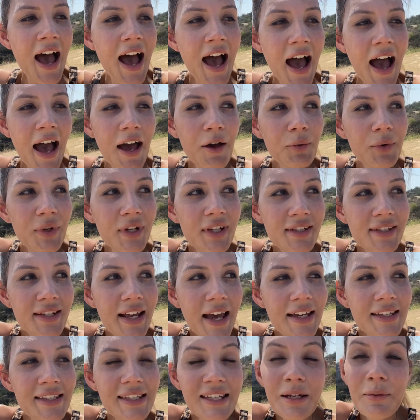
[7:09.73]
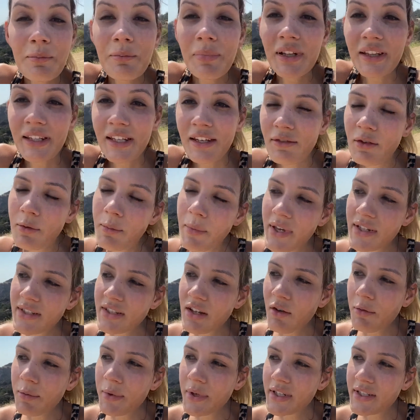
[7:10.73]
I wouldn't say I didn't believe in
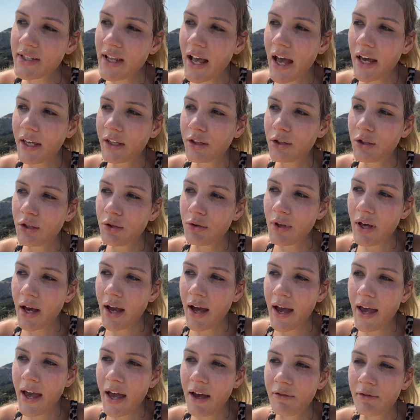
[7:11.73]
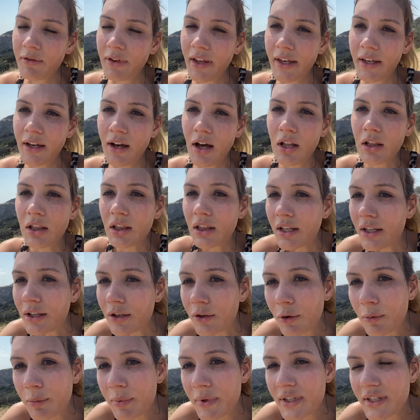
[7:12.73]
myself, because I knew that I have like a
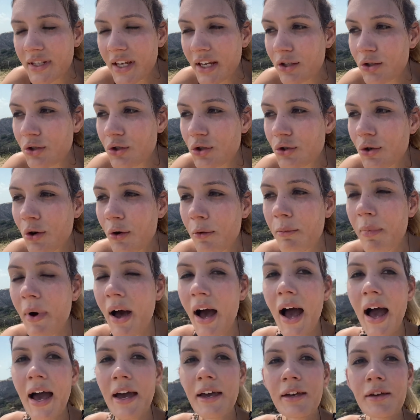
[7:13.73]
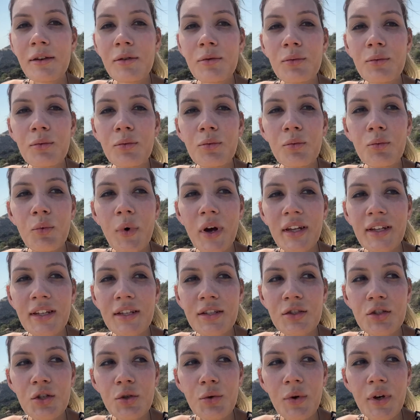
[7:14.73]
little potential, but I went
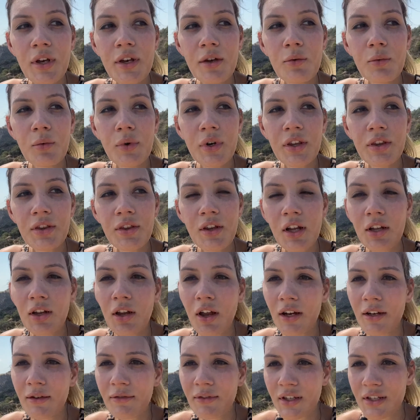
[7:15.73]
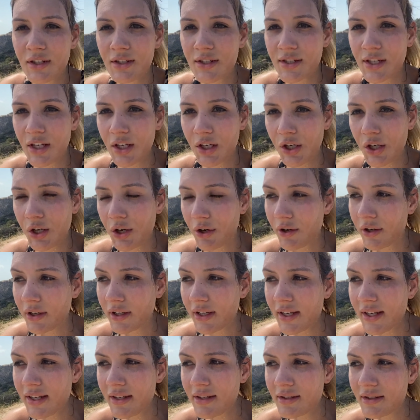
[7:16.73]
into it with a lot of
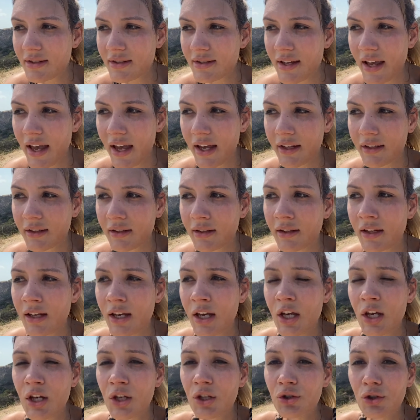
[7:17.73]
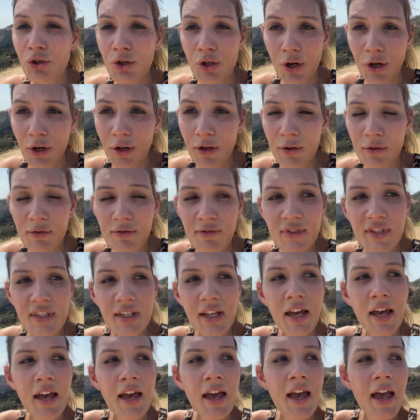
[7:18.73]
insecurities and nerves.
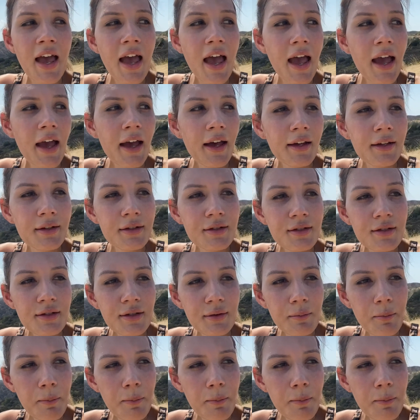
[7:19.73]
And